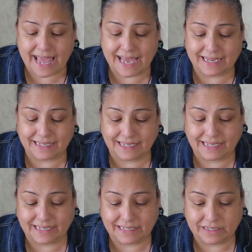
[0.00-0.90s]
And
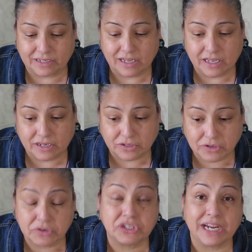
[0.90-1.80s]
in
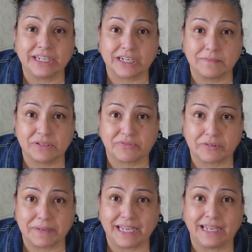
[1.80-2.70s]
crochet terms
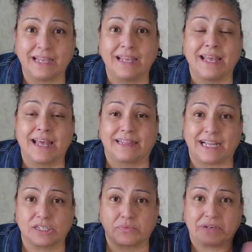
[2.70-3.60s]
for me,
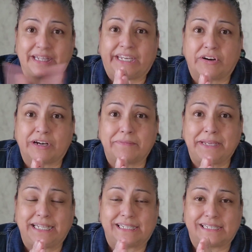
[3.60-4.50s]
that's where the yarn
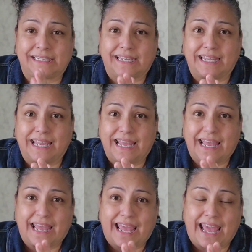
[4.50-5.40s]
meets,
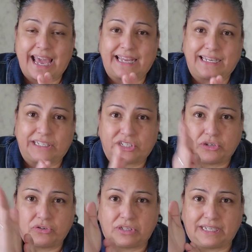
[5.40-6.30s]
and it's
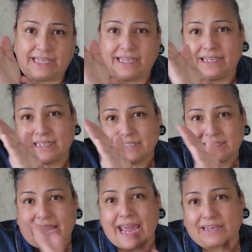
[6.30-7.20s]
usually a
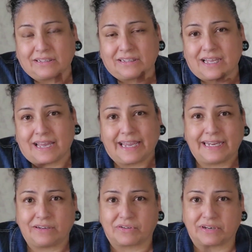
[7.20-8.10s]
diagonal
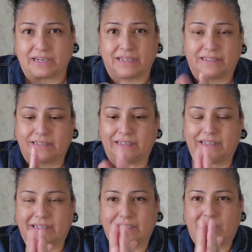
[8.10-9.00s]
line or a
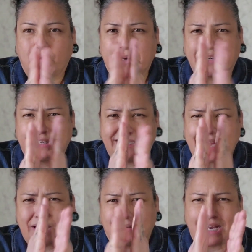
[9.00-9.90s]

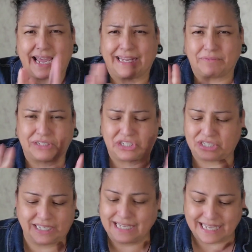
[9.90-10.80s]
weirded outline,
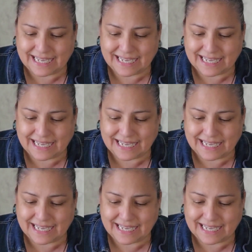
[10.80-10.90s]
which